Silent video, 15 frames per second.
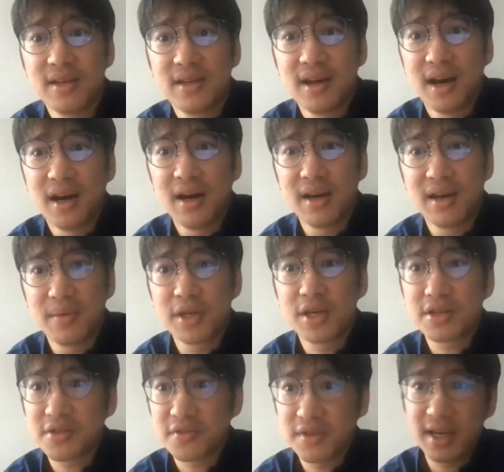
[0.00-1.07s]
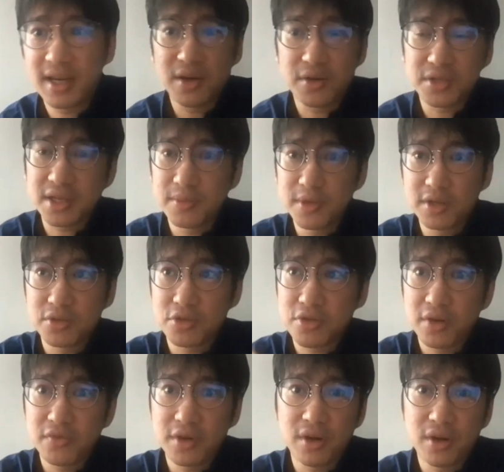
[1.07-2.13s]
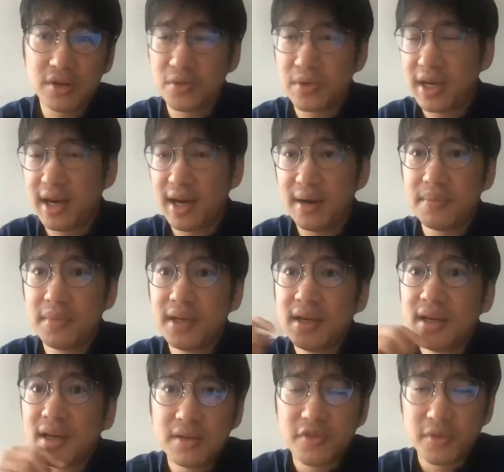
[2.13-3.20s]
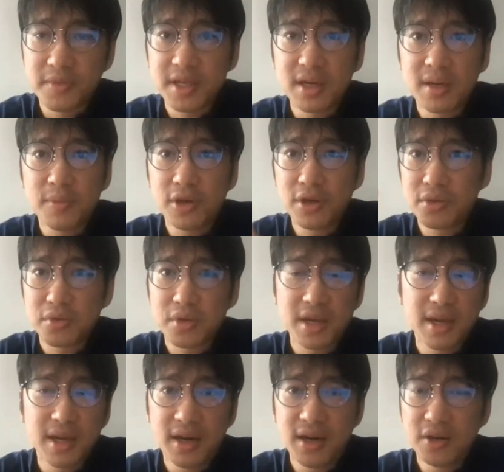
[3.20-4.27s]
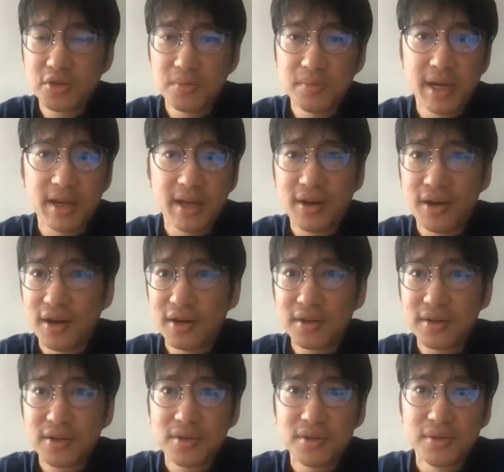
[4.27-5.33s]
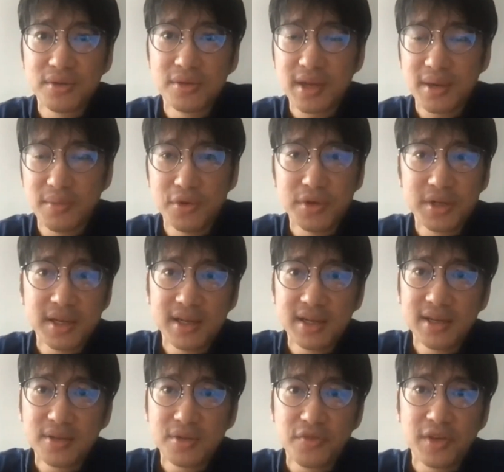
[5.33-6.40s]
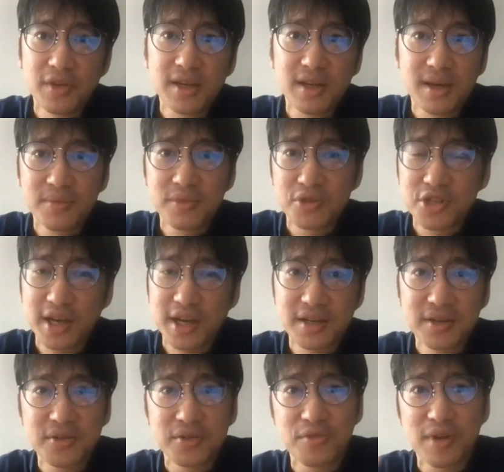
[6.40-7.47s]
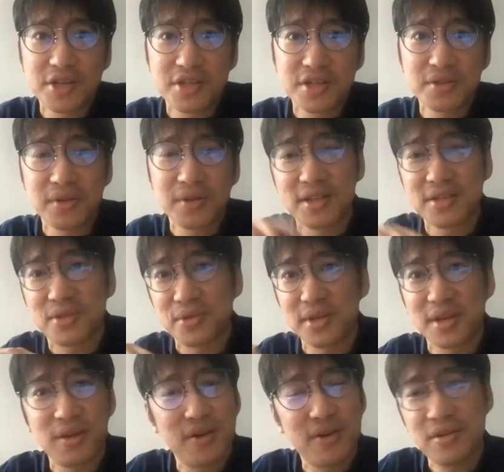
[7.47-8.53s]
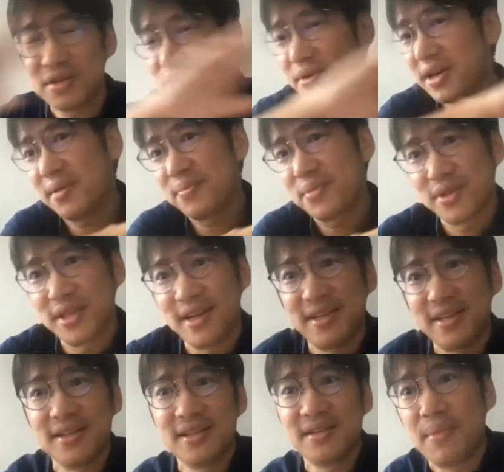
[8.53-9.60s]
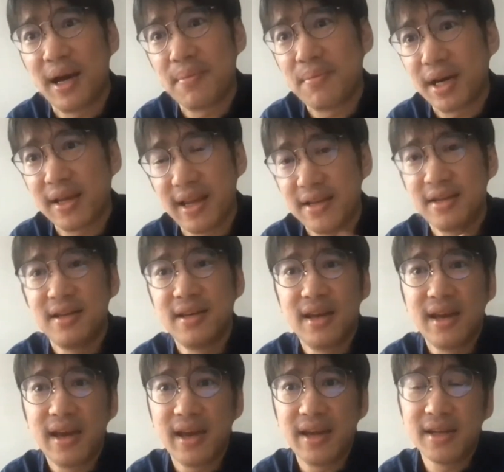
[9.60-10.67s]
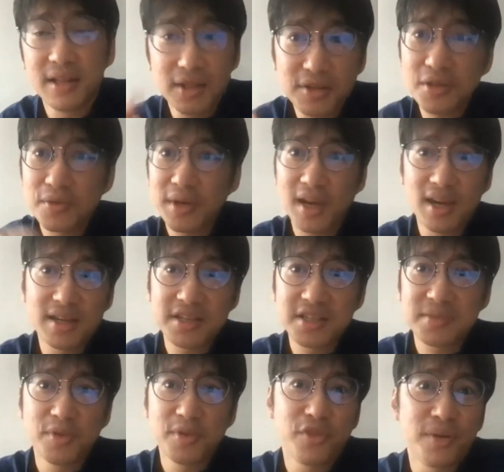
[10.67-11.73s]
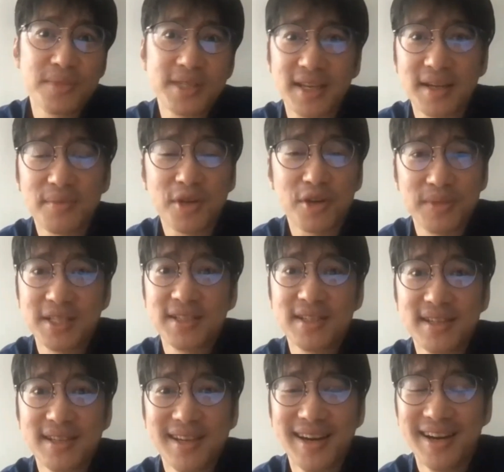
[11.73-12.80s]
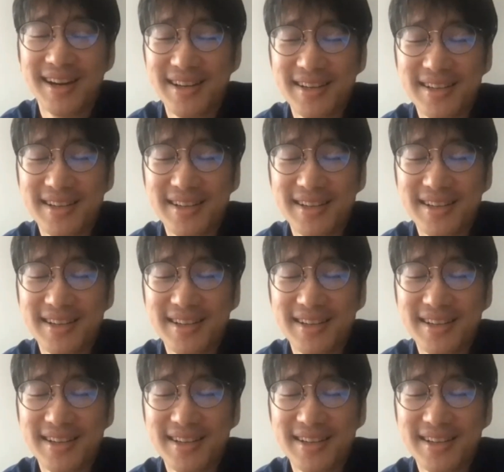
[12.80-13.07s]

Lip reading: And because of that, I was able to travel all the way up from Singapore to KL, to Bangkok, to Cambodia, to Vietnam, to China, to Russia, to Estonia, all the way up to London by land. And then along the way, I just performed stand-up comedy. Yeah.